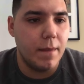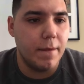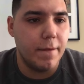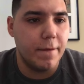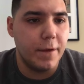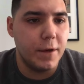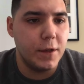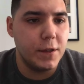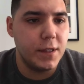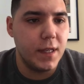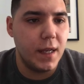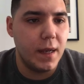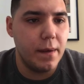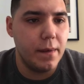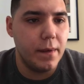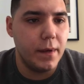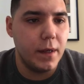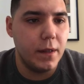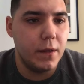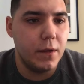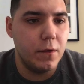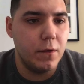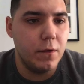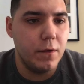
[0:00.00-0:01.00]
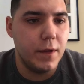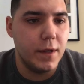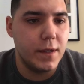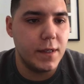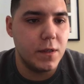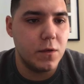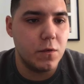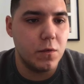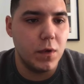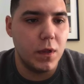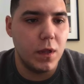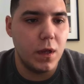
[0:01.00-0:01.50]
First thing I'm going to do, this
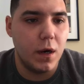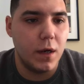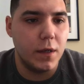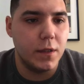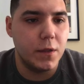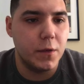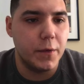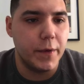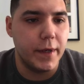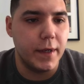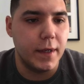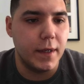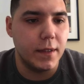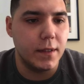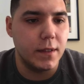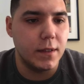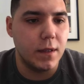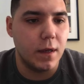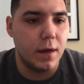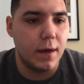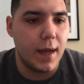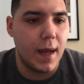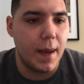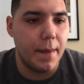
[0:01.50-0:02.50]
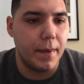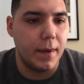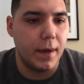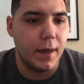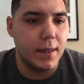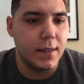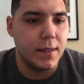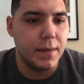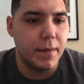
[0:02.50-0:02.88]
is really hard to read because it's all capitalized.